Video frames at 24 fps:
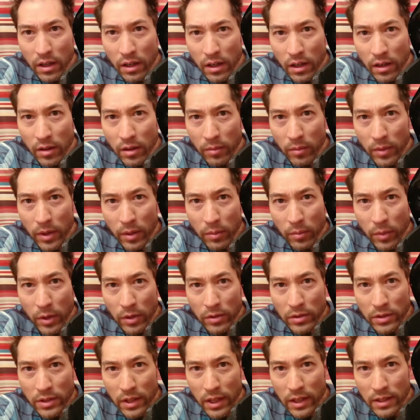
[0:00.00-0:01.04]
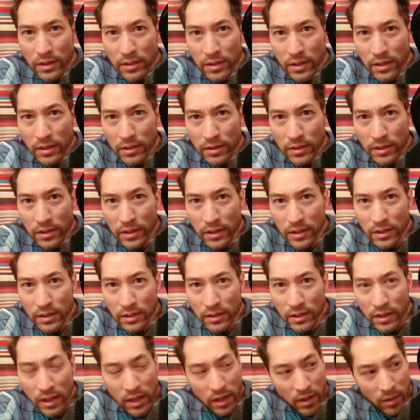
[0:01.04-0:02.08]
on both sides there's
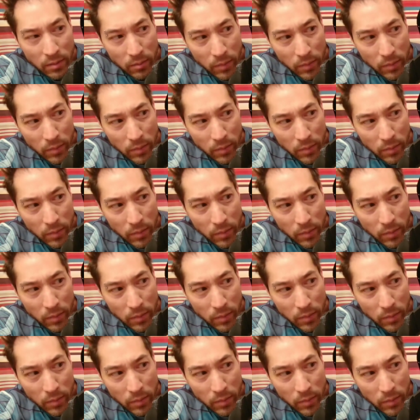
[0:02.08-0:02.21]
this.